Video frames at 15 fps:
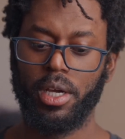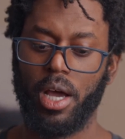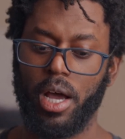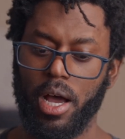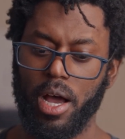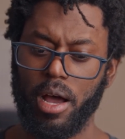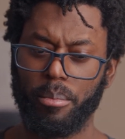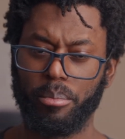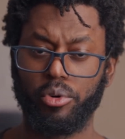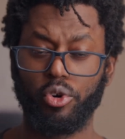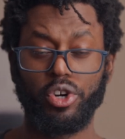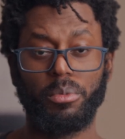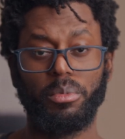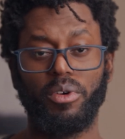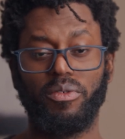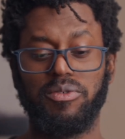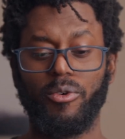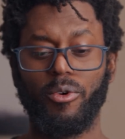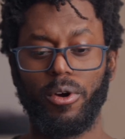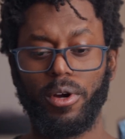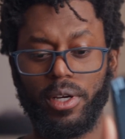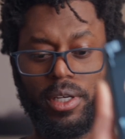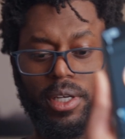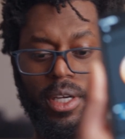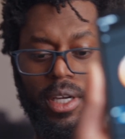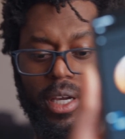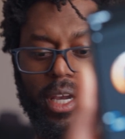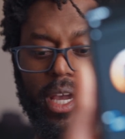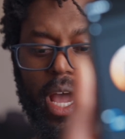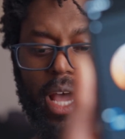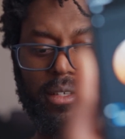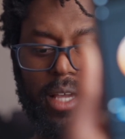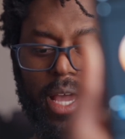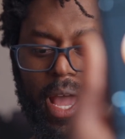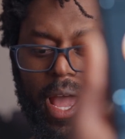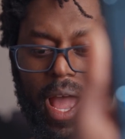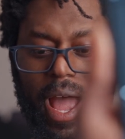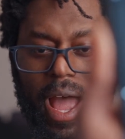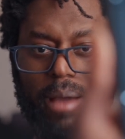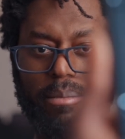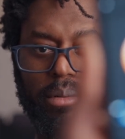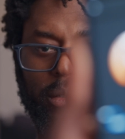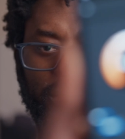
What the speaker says: Pro number four, it has an app.